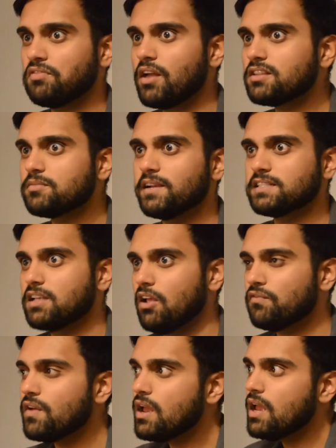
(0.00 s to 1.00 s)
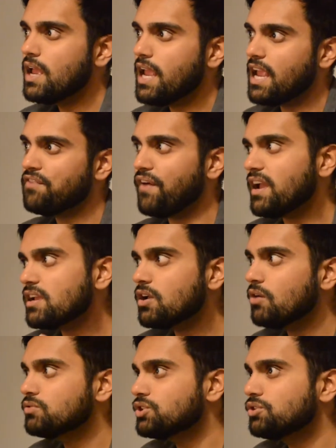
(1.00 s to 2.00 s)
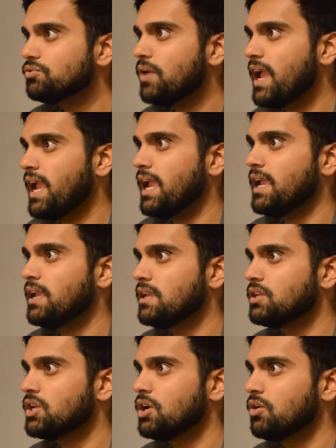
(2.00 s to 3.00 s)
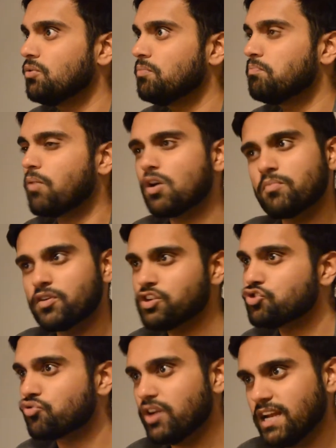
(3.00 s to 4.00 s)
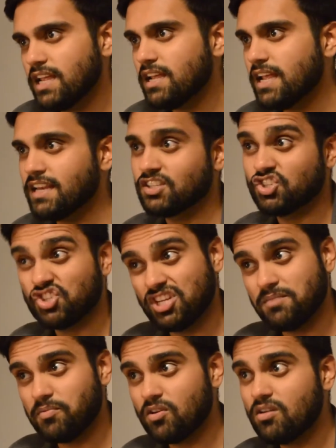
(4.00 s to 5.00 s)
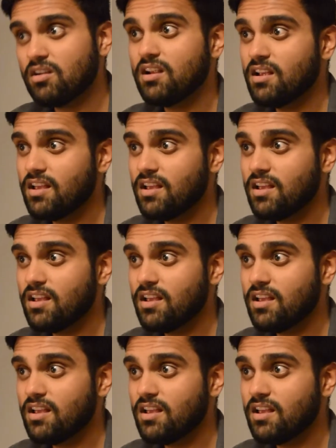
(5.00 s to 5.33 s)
I thought to myself, if I can go to a, you know, barber in training and it's cheaper,